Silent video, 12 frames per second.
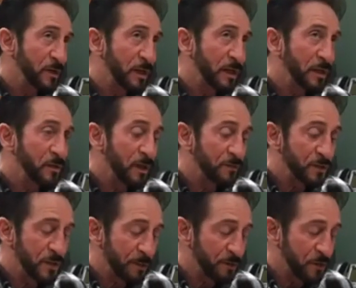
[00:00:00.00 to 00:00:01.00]
And you have
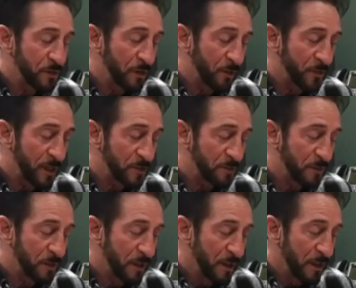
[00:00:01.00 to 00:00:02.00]
examples in the Old
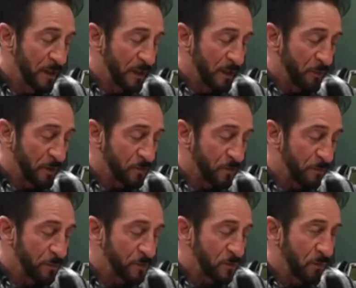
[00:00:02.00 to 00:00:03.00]
Testament where
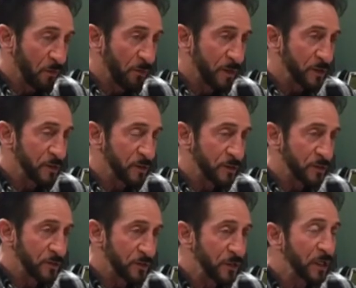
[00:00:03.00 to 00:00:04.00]
trumpets were always the
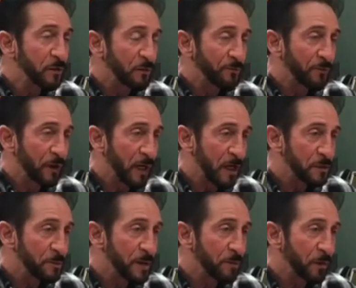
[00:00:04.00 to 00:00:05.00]
signal for
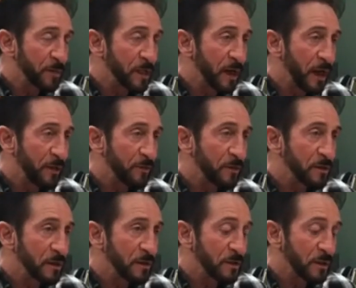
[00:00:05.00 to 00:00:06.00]
God's people to be
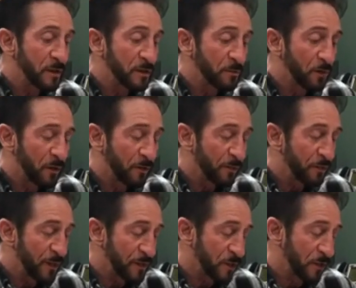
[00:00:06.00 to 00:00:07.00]
gathered in the book
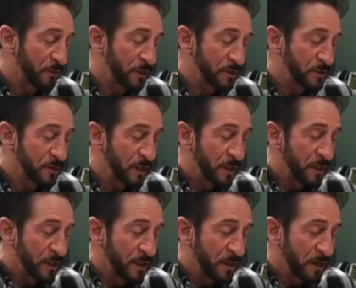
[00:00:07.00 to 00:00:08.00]
of Thessalonians.
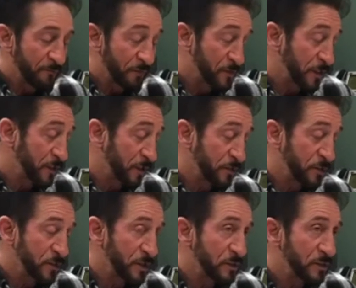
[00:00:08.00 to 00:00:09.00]
1 Thessalonians,
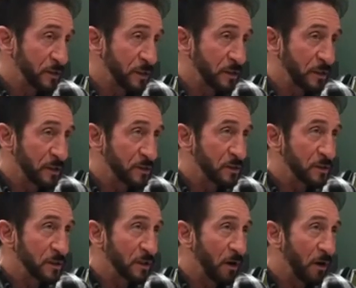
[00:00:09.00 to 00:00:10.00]
it says that it's
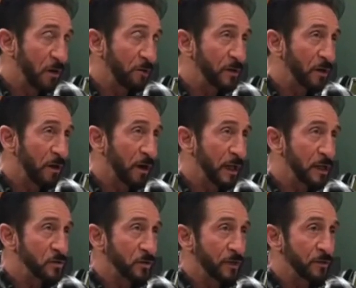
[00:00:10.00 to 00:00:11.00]
the call of the
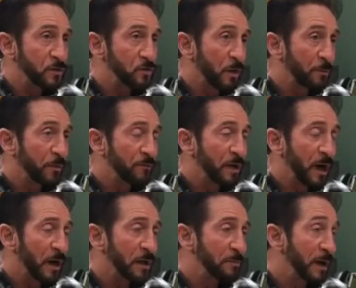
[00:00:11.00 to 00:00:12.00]
archangel and the trump of
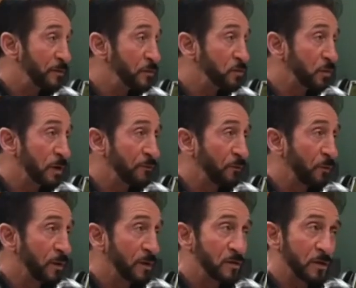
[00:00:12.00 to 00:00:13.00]
God. In Matthew
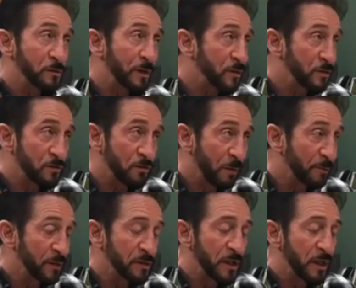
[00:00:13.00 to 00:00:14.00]
24, it talks about the
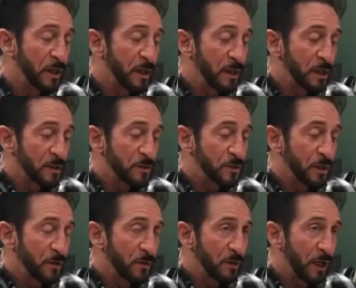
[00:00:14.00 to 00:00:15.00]
trumpet.
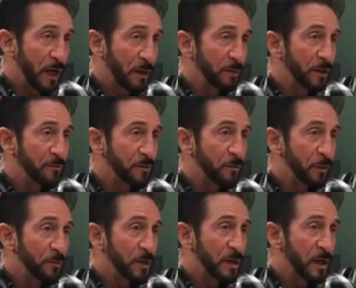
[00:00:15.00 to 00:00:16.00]
So I believe it
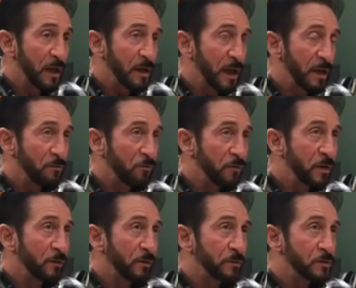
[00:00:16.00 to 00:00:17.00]
will be a
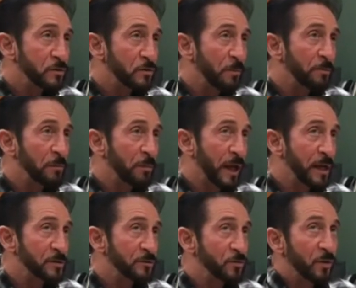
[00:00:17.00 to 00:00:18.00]
real trumpet
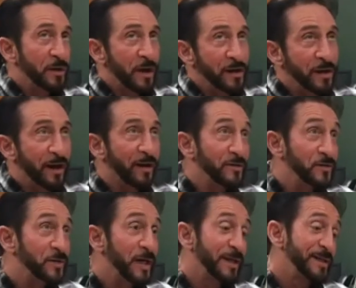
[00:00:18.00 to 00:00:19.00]
blast of sort. Now you gotta
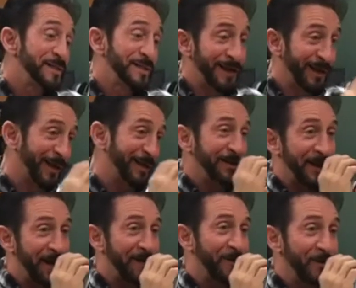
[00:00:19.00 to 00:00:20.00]
understand, this is not like
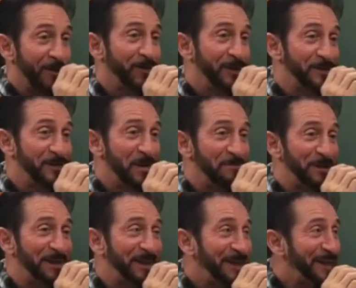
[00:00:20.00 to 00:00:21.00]
our earthly trumpet.